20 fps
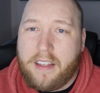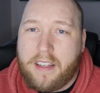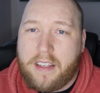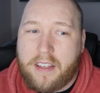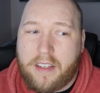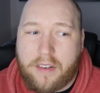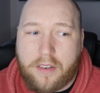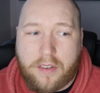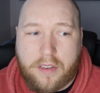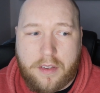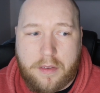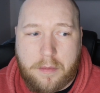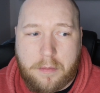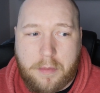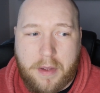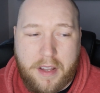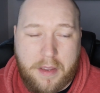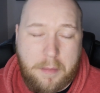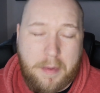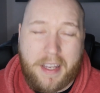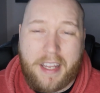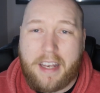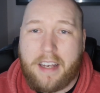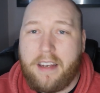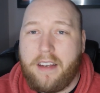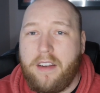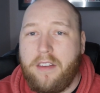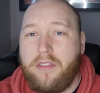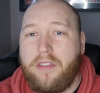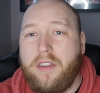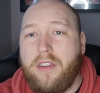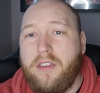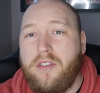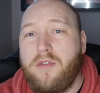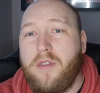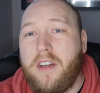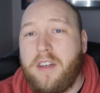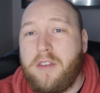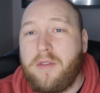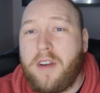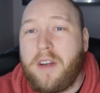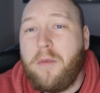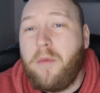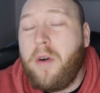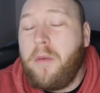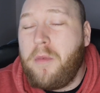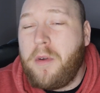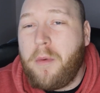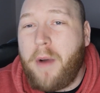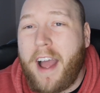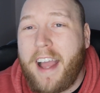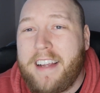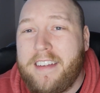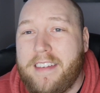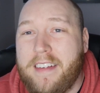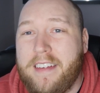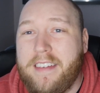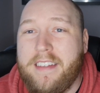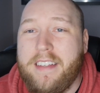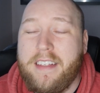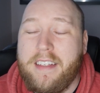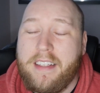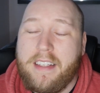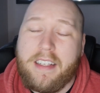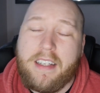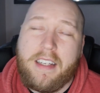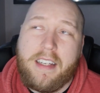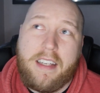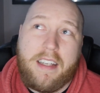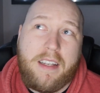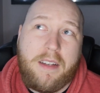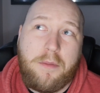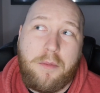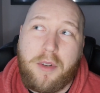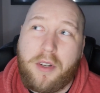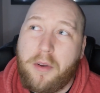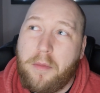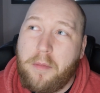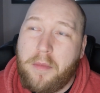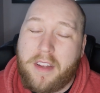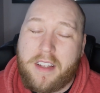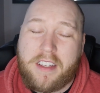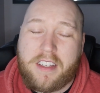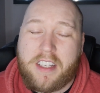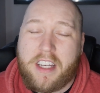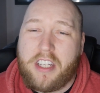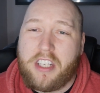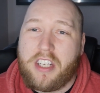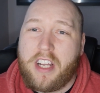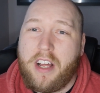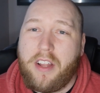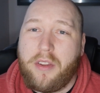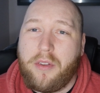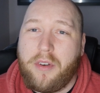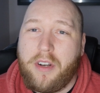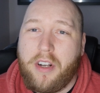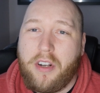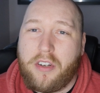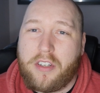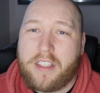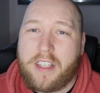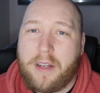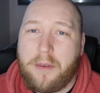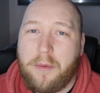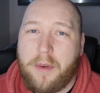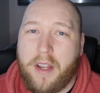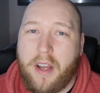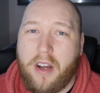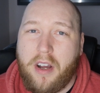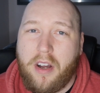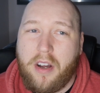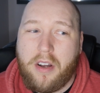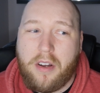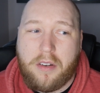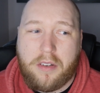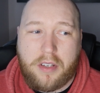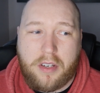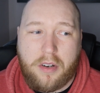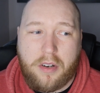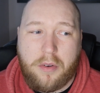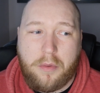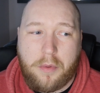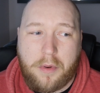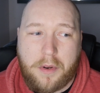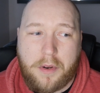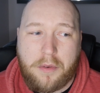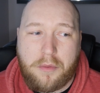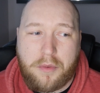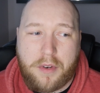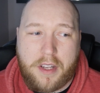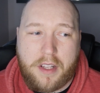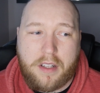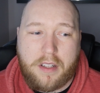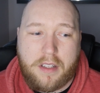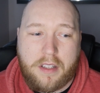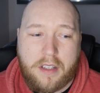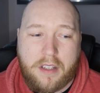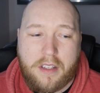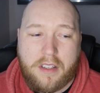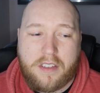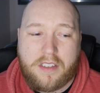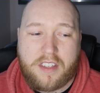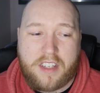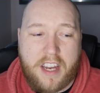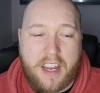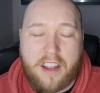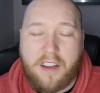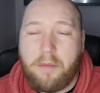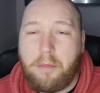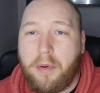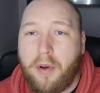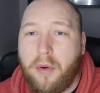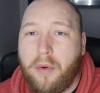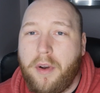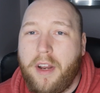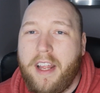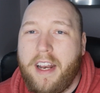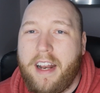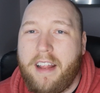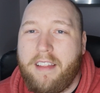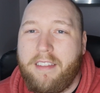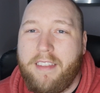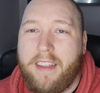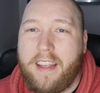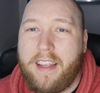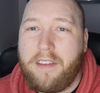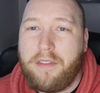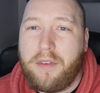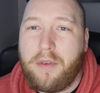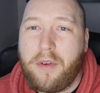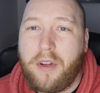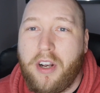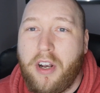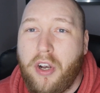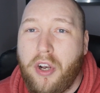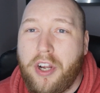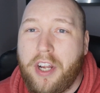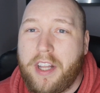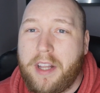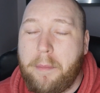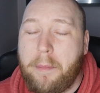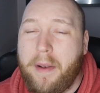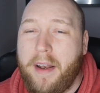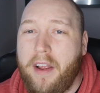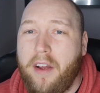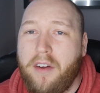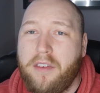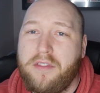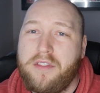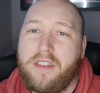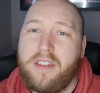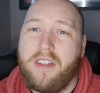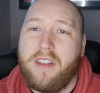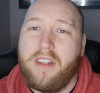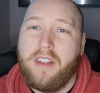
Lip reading: The beginning of 2021, we were excellent. We come to this stage now, though, and it looks like we are, we're in a real state of blowing it. And I think if you were going to look at the playoffs,